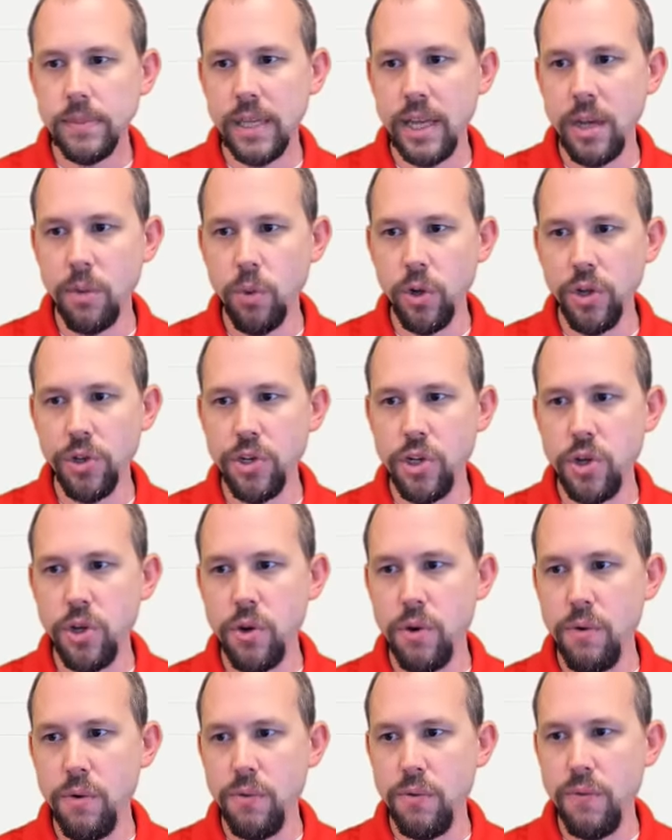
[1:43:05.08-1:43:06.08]
And we'll
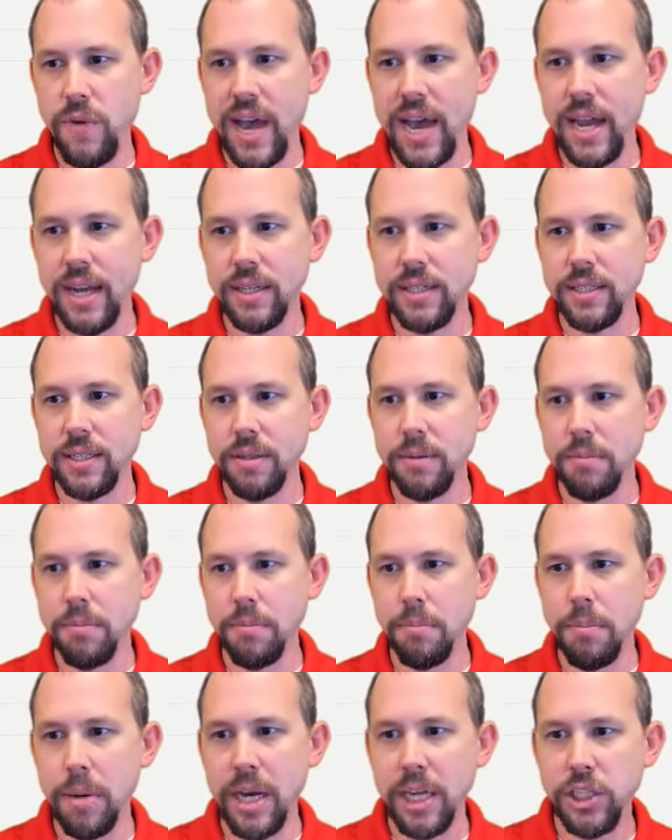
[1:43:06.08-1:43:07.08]
do fact
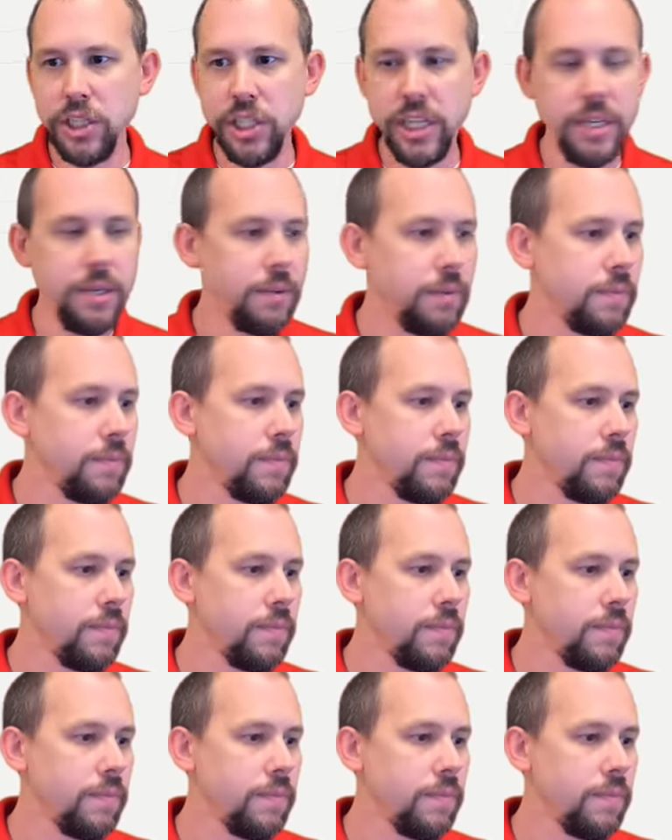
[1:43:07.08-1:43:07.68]
budget.